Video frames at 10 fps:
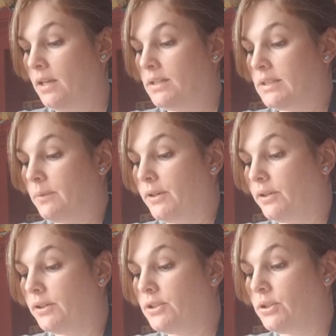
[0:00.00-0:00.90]
So what you're
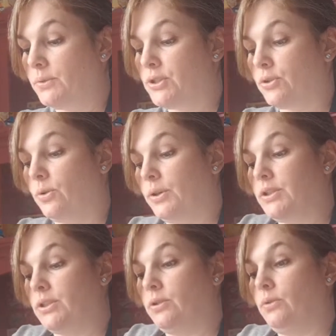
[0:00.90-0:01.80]
going to do is you're going
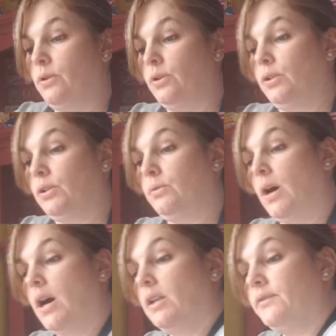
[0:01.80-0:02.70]
to glue
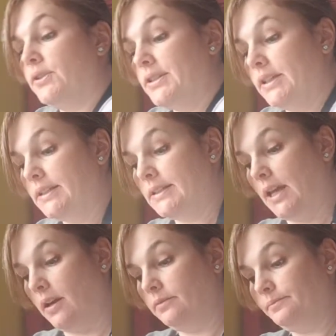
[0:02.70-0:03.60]
all of your sticks
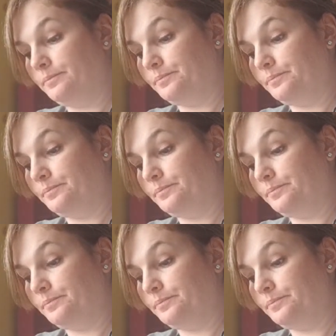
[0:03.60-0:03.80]
down